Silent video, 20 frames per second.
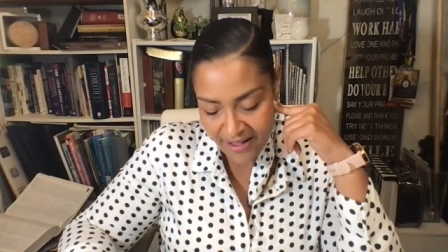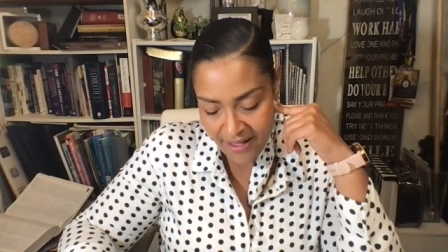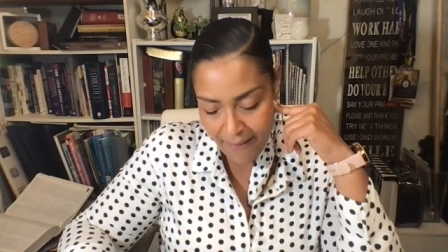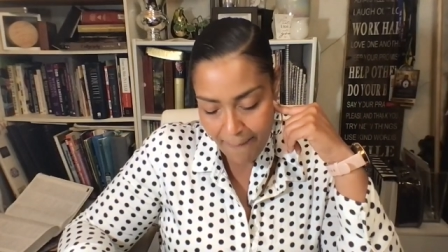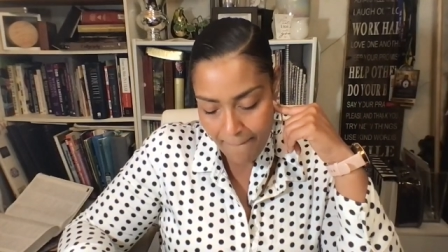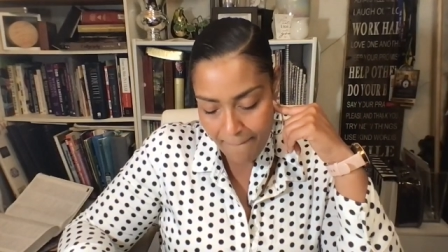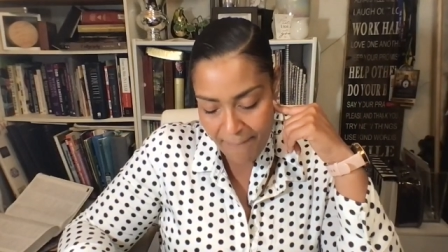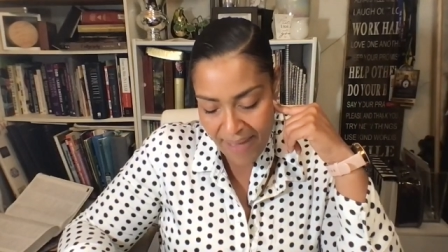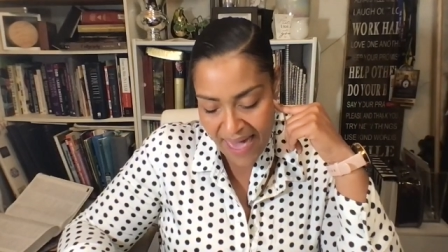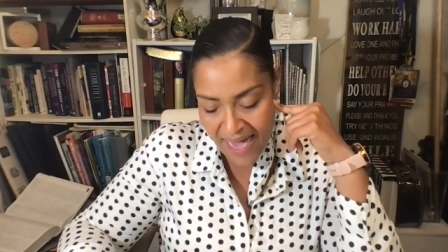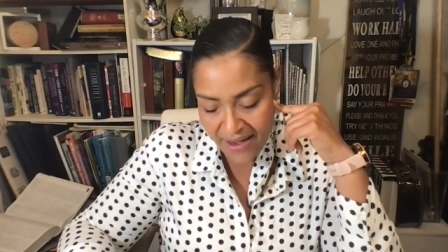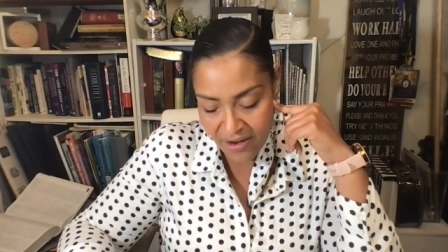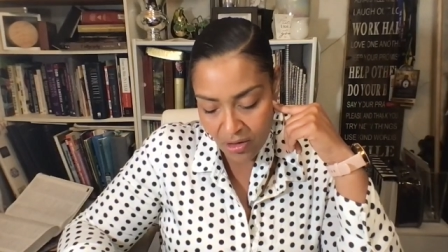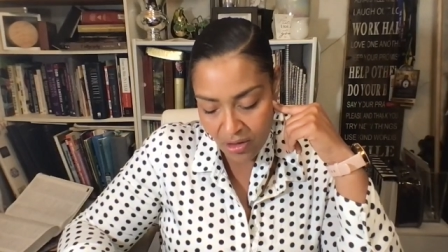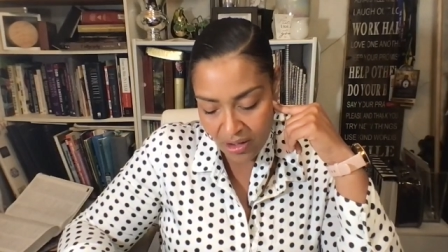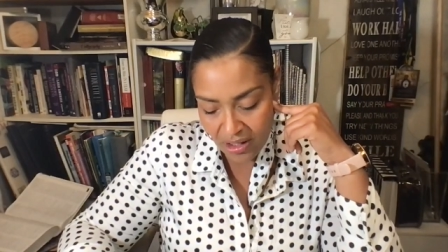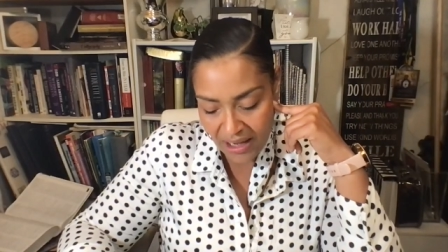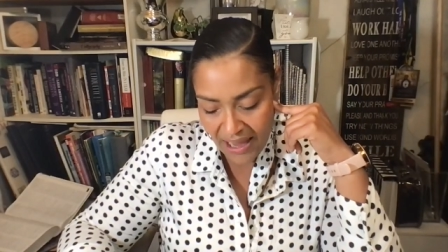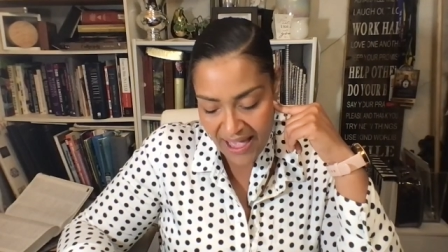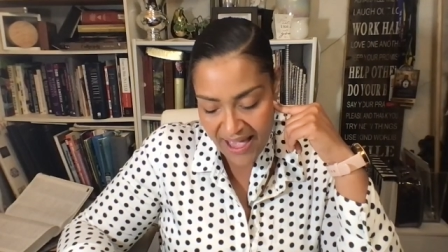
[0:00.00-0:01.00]
battle,
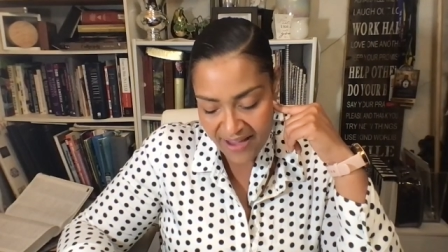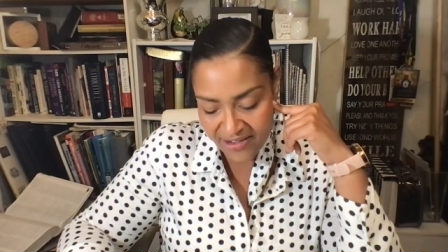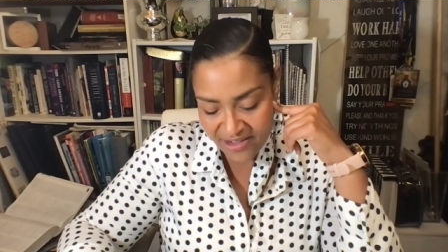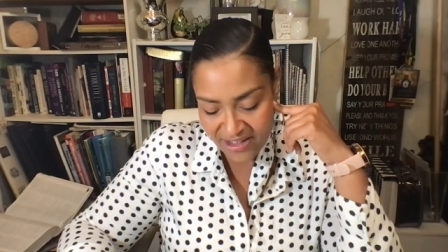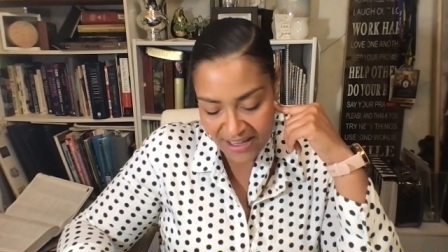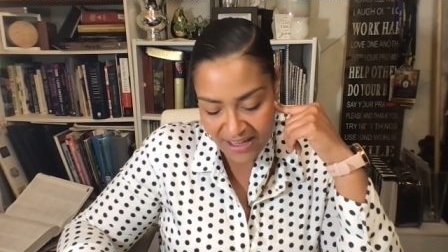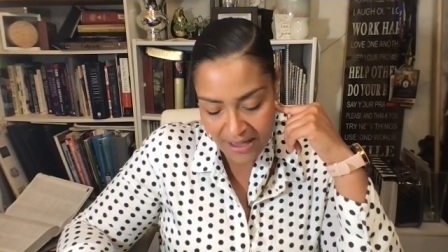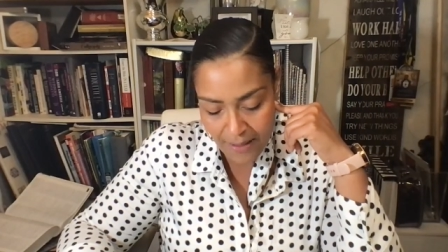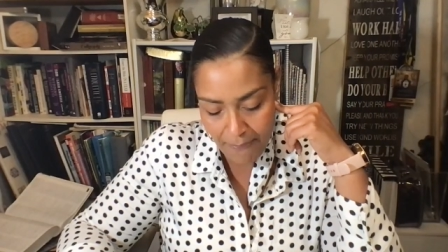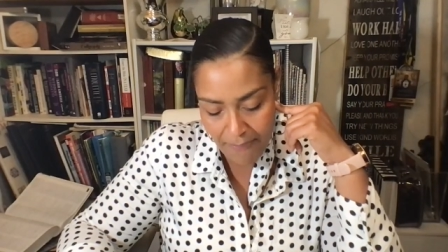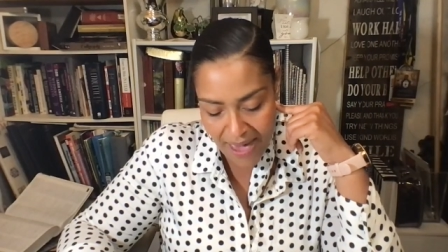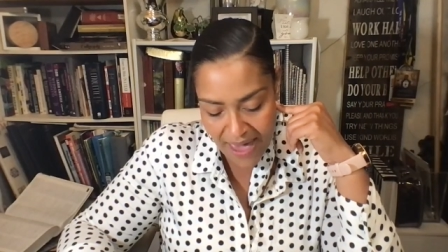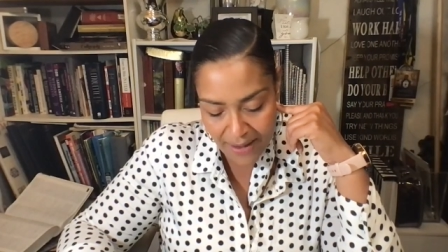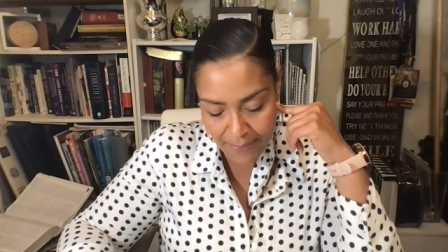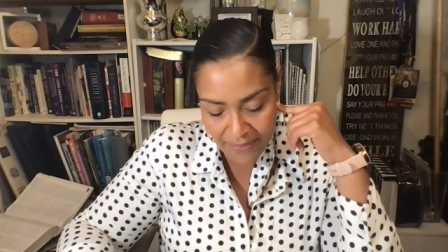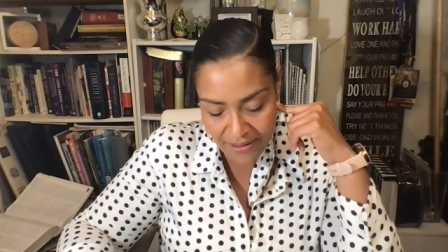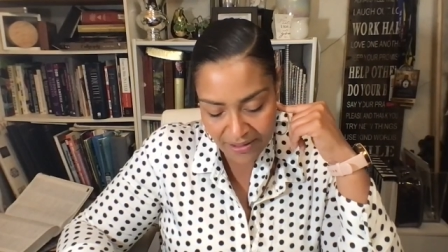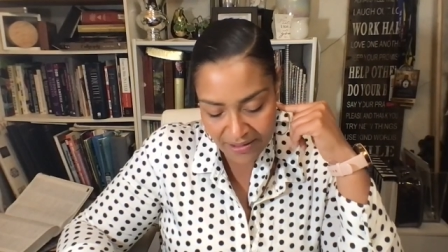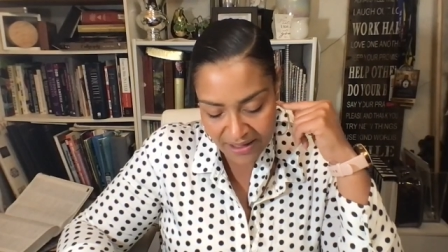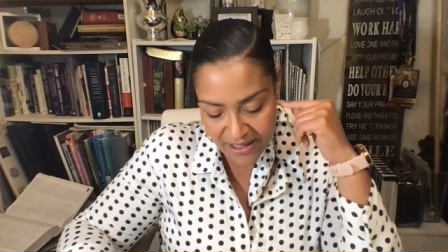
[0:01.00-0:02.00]
clash,
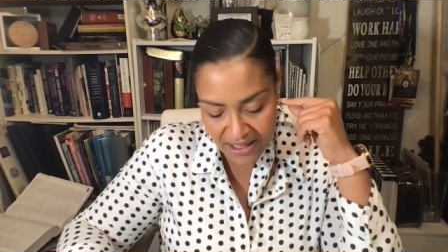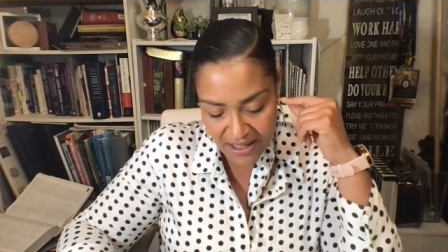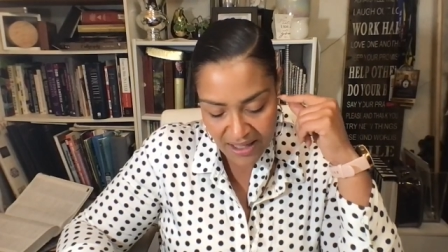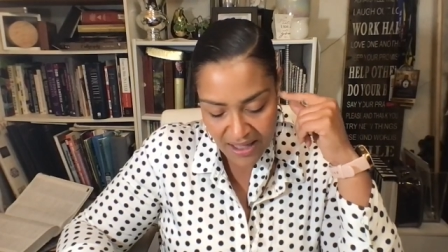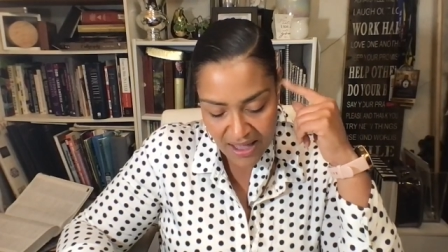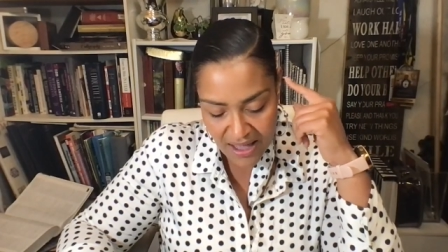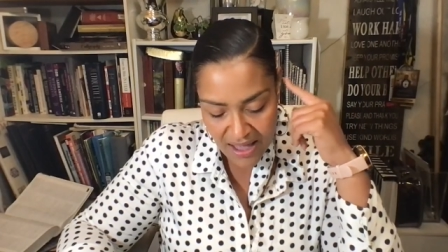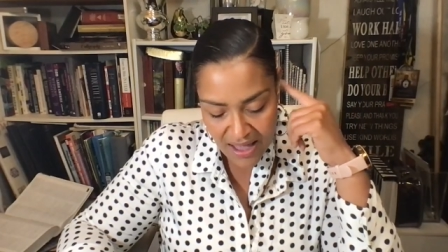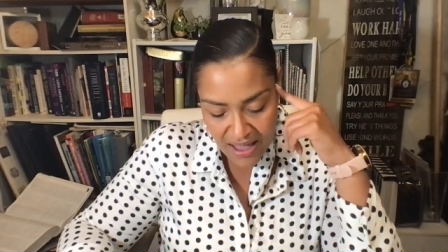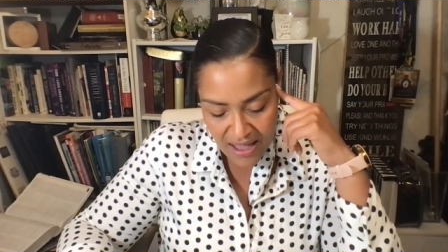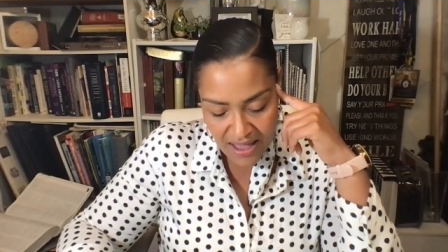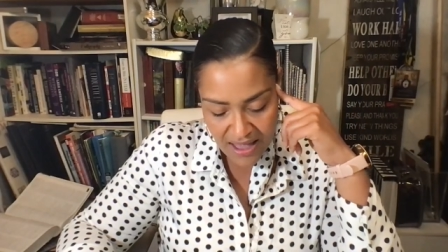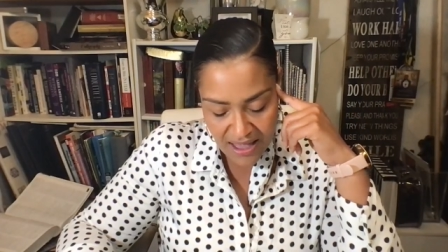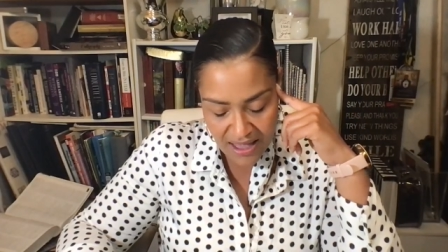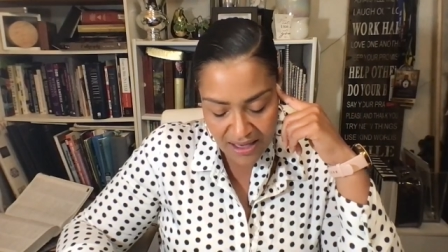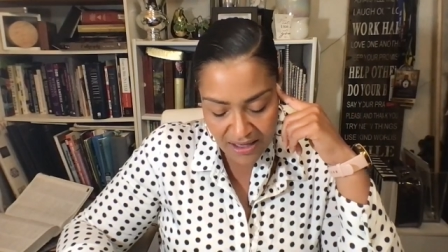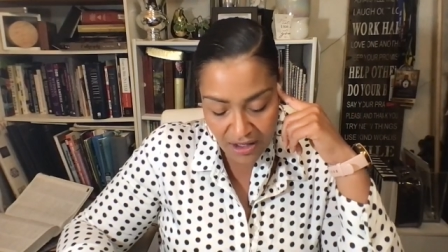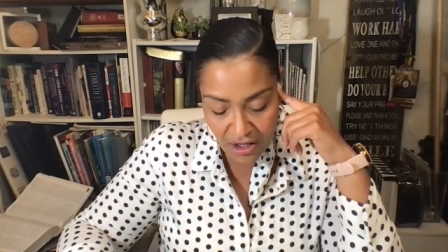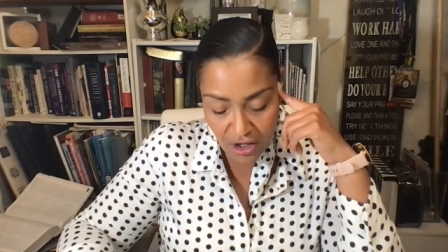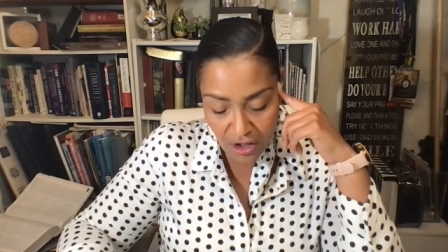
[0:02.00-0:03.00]
incompatibility,
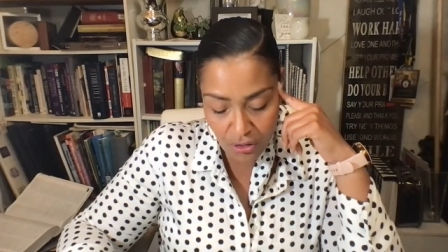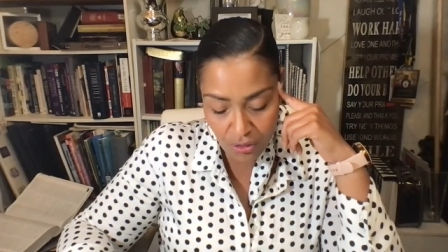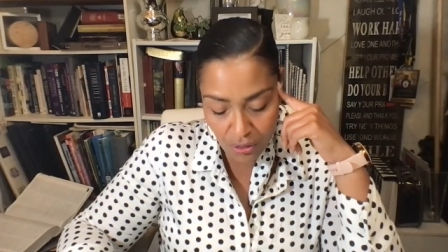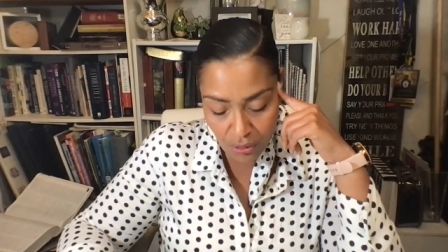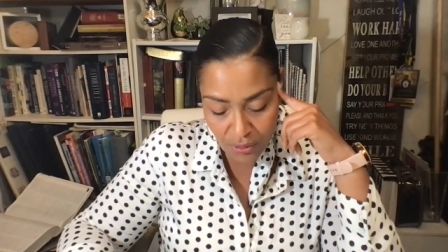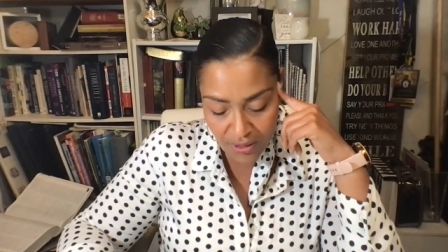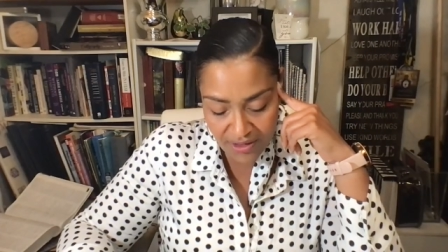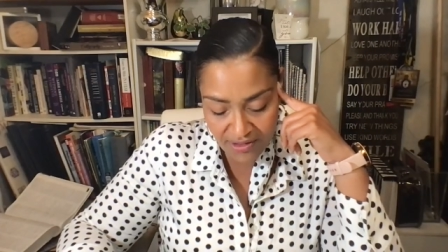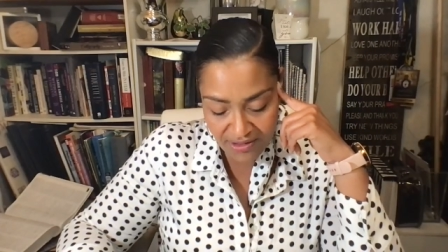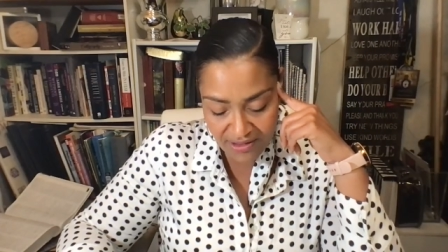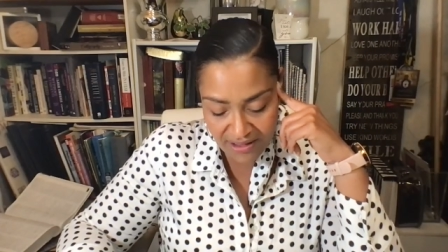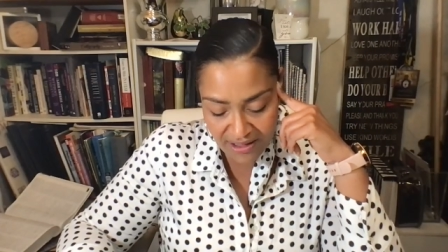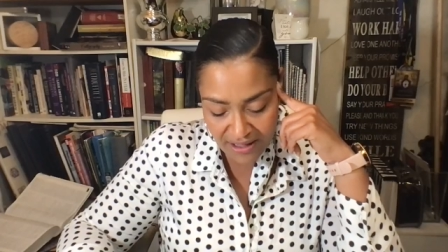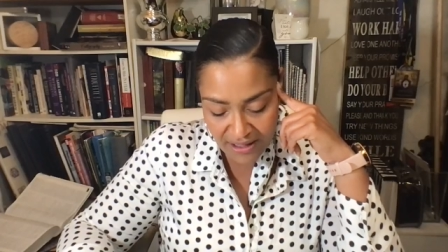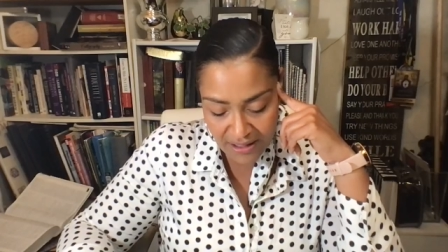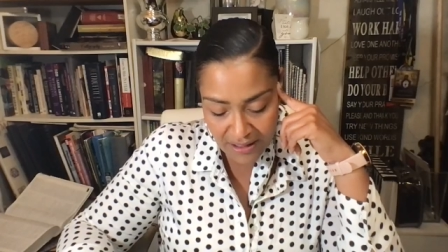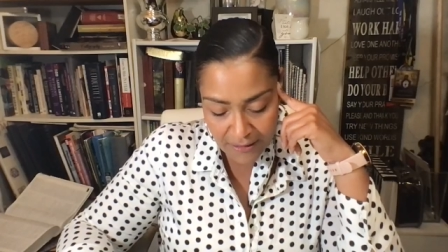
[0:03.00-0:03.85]
incongruency,